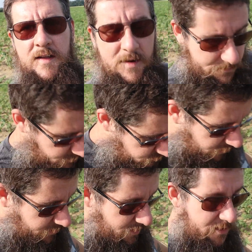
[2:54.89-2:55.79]
I'm gonna
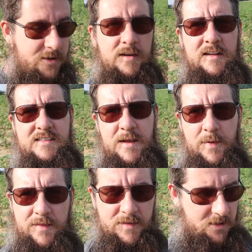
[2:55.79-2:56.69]
try to not step
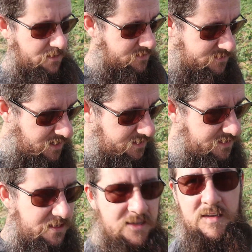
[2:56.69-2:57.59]
on the
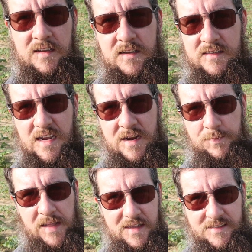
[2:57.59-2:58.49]
tiny
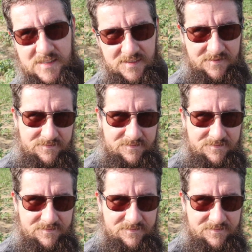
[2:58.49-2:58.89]
plants.